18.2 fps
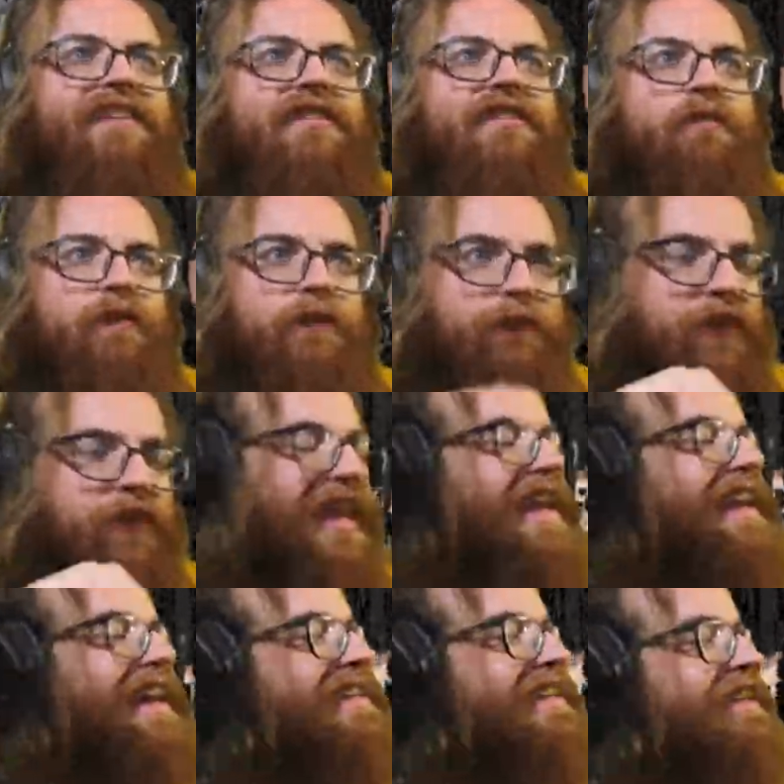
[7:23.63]

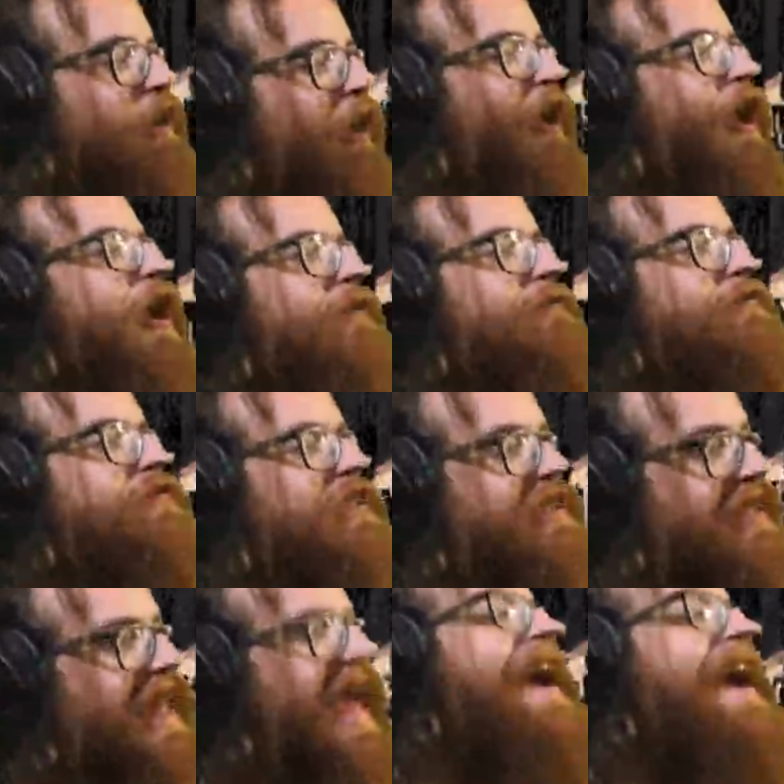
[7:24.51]
reflected off the
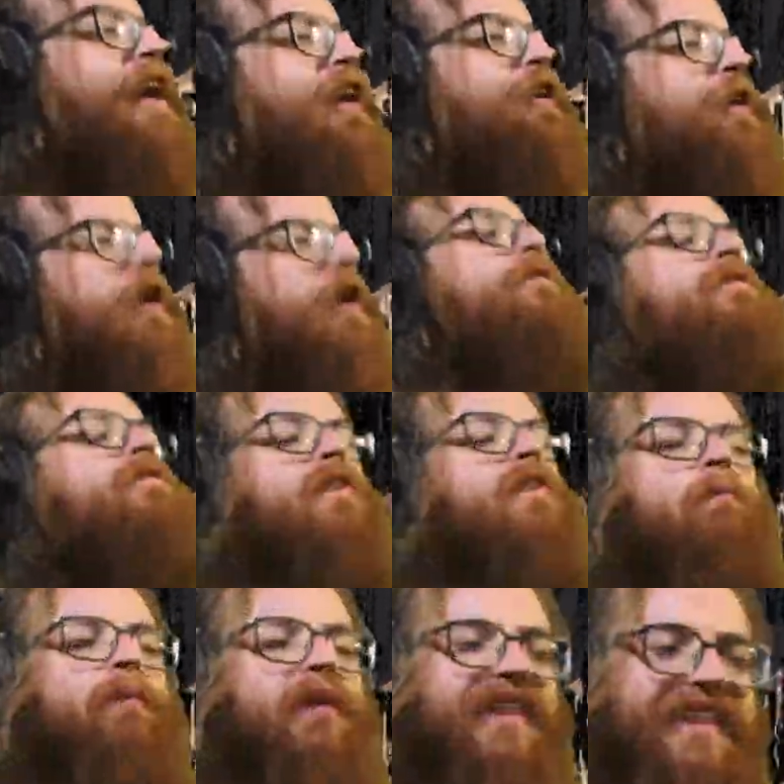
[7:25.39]
lacquer of
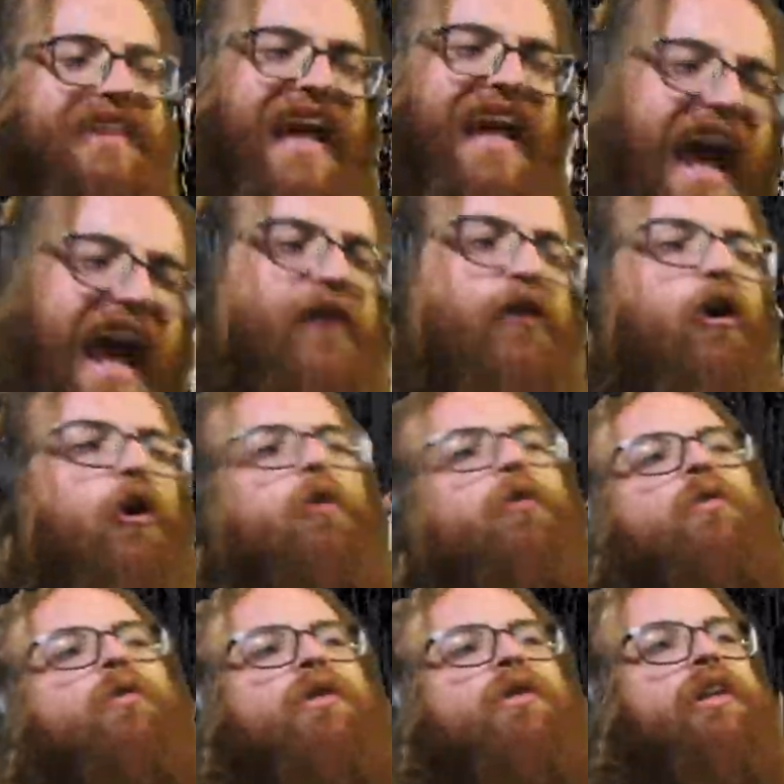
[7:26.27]
the
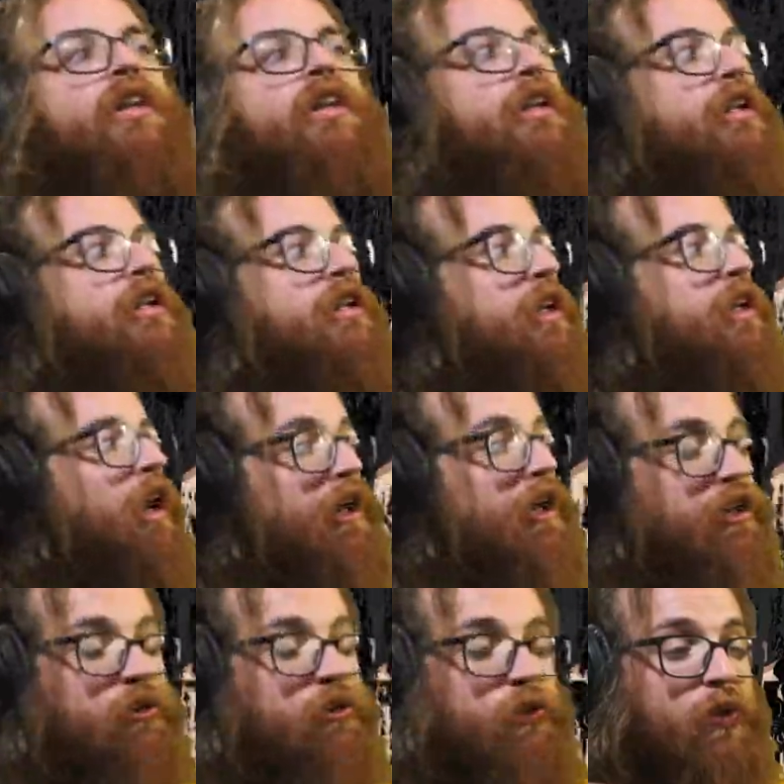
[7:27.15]
piano. Are
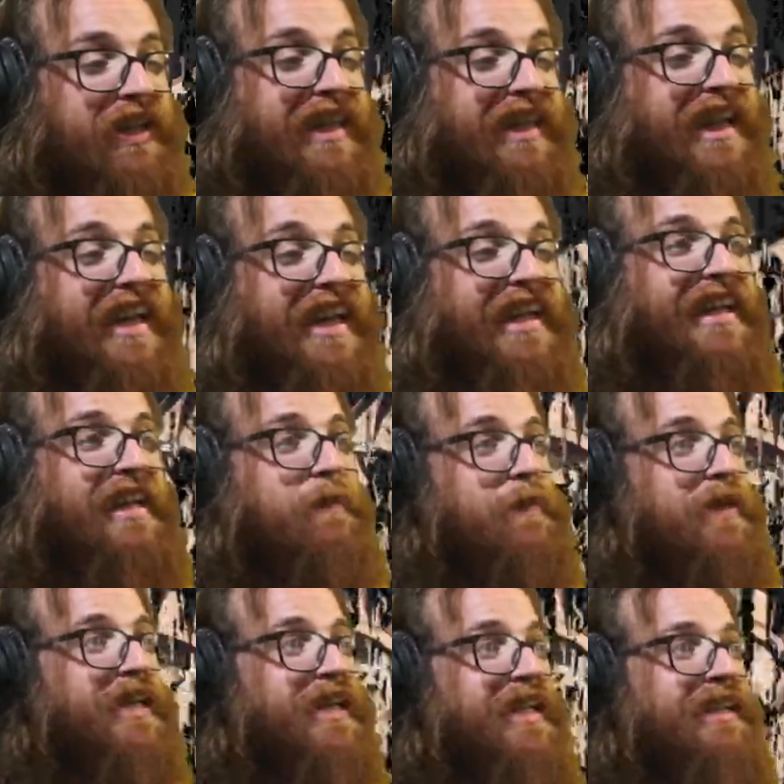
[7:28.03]
you kidding
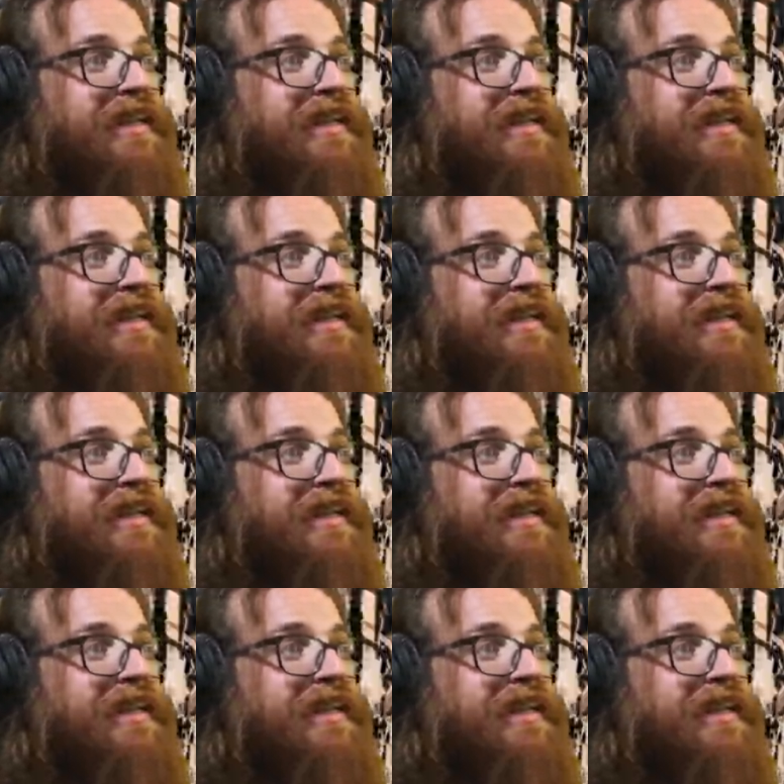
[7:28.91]
me?